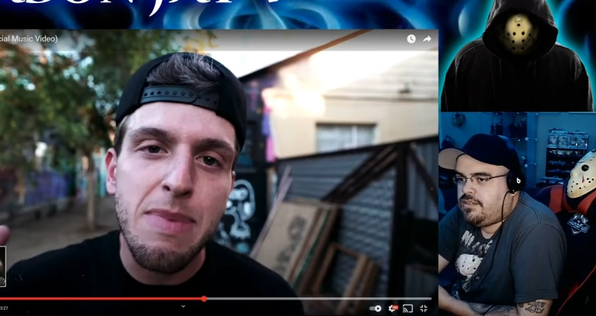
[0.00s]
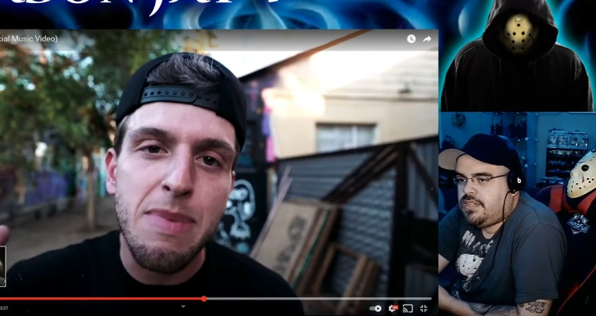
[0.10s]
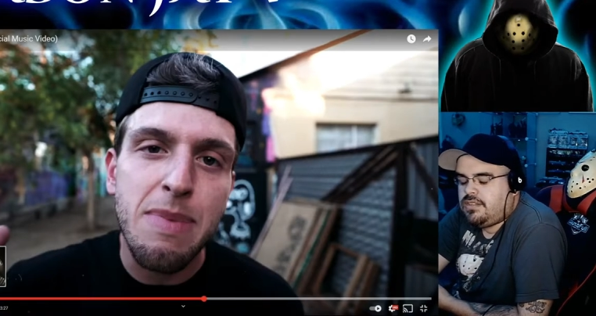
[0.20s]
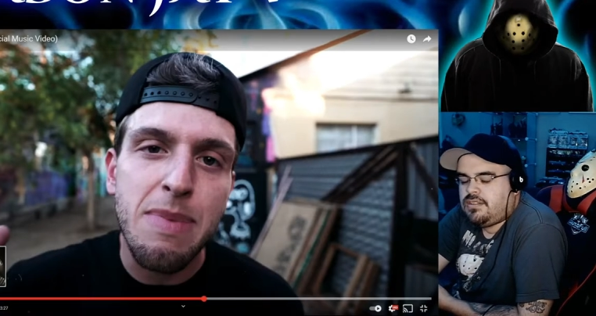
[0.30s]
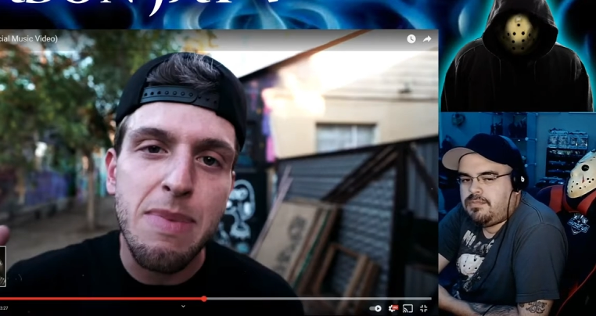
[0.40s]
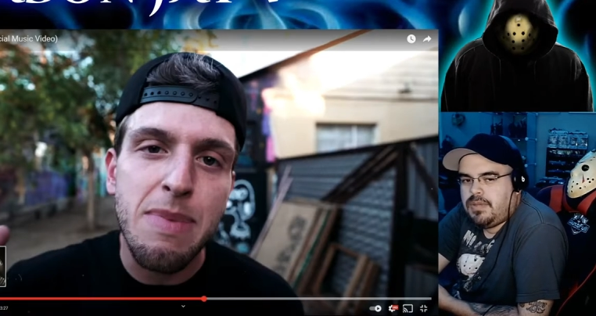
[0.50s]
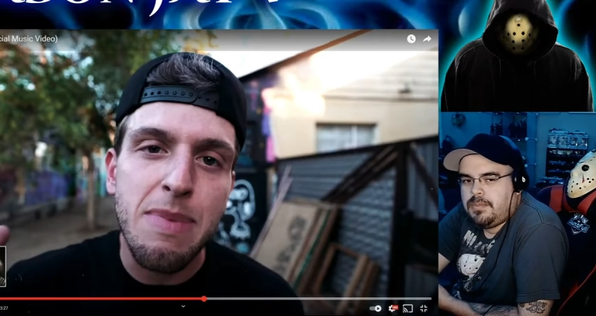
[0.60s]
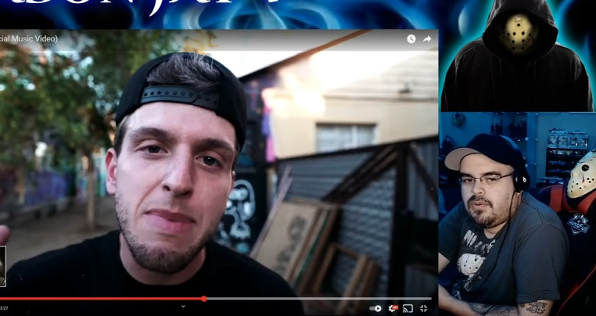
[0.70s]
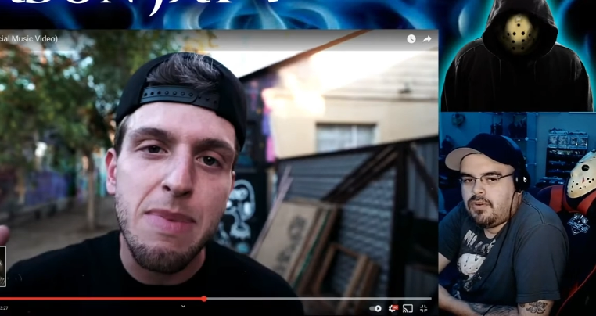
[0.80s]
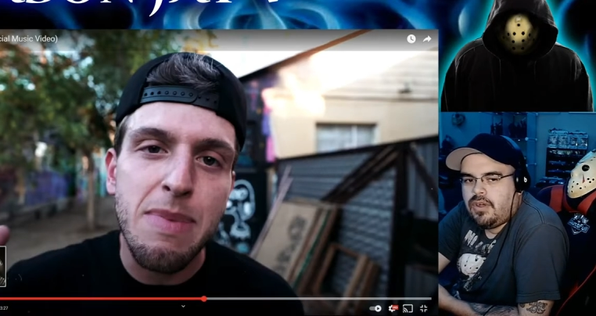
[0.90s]
Speaker 1: Seeing some
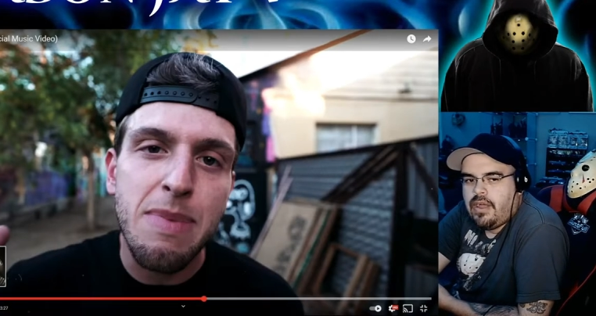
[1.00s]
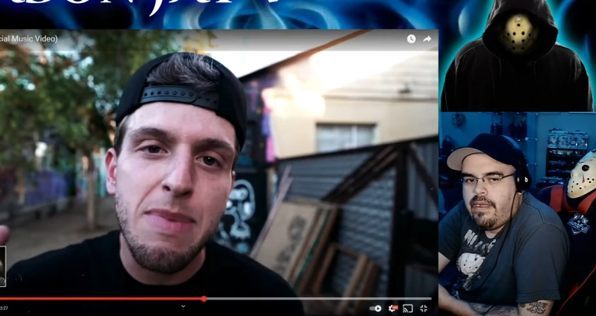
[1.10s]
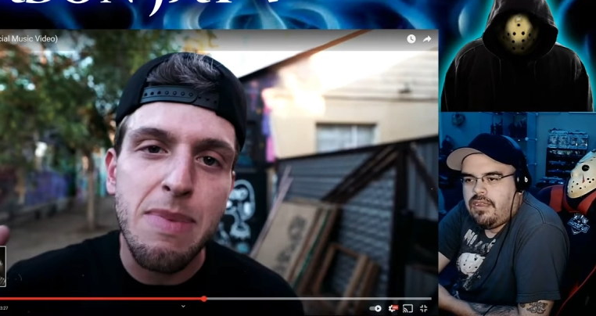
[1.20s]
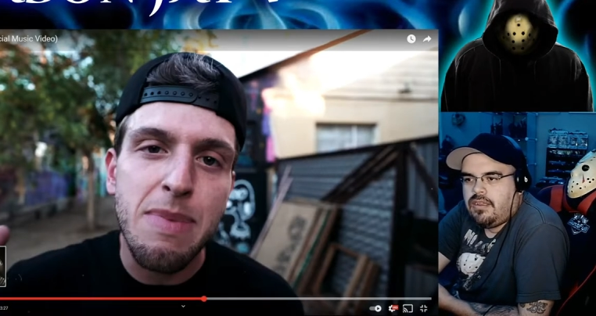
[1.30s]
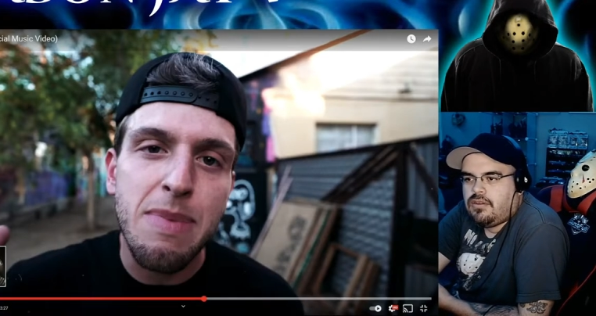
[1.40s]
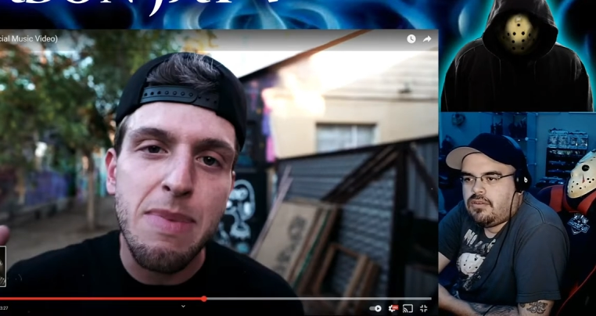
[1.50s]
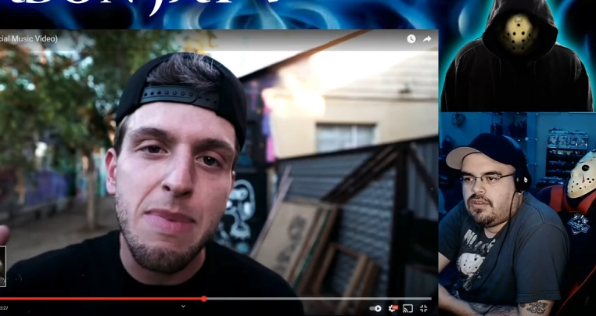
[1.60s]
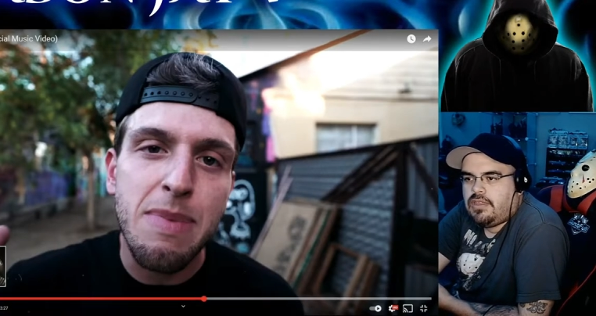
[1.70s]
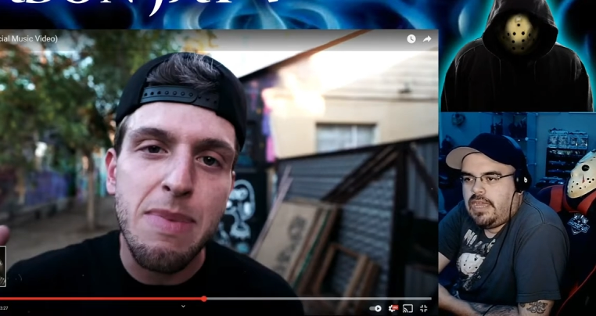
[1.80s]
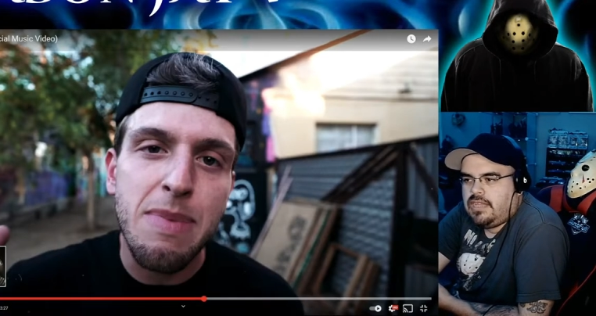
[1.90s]
people, you know,
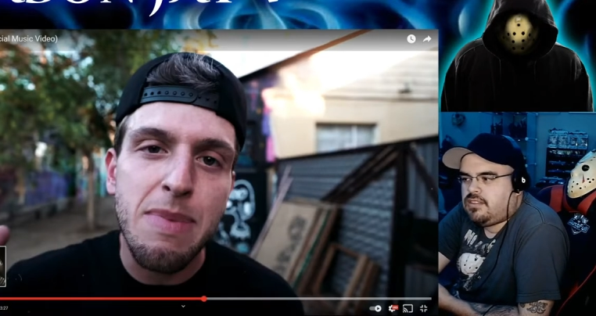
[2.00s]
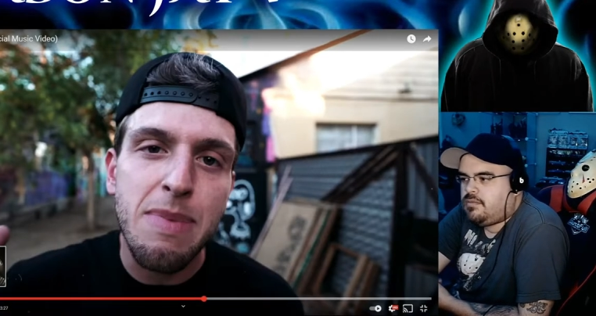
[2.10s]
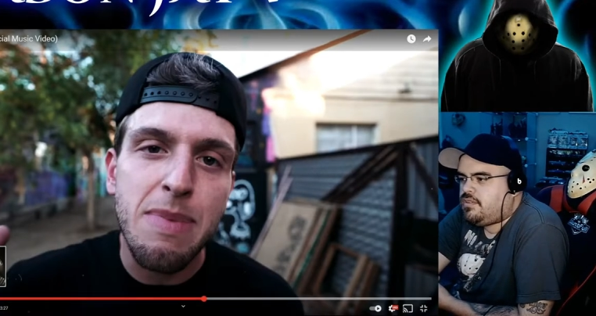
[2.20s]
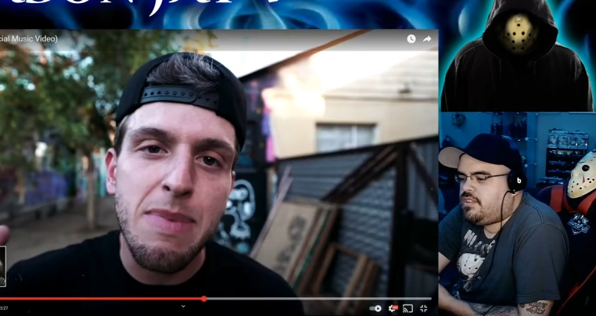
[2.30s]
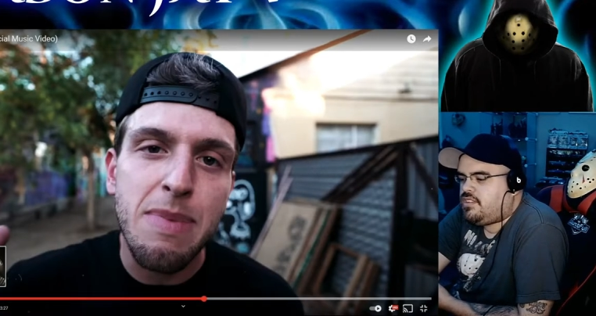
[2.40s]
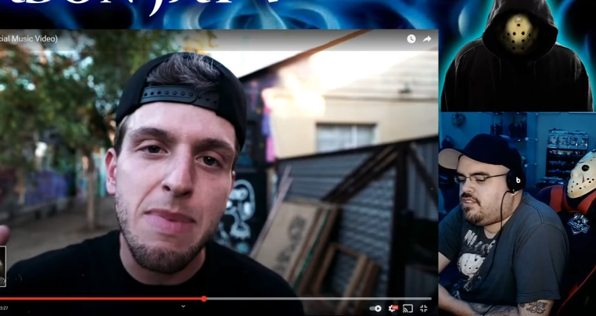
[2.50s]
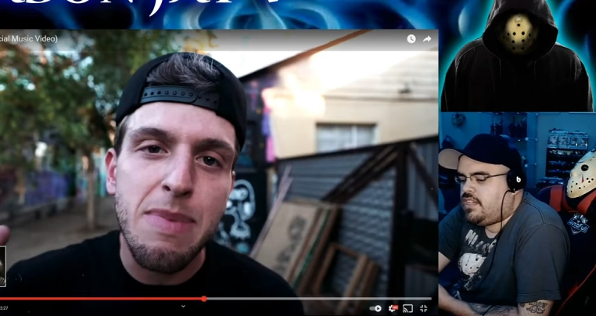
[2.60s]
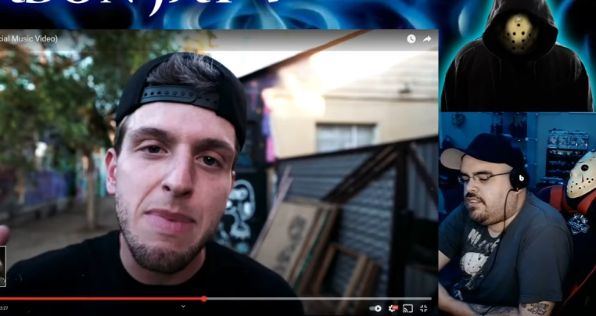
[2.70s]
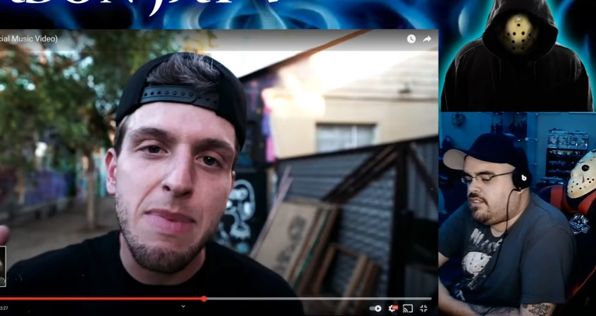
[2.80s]
gain some success.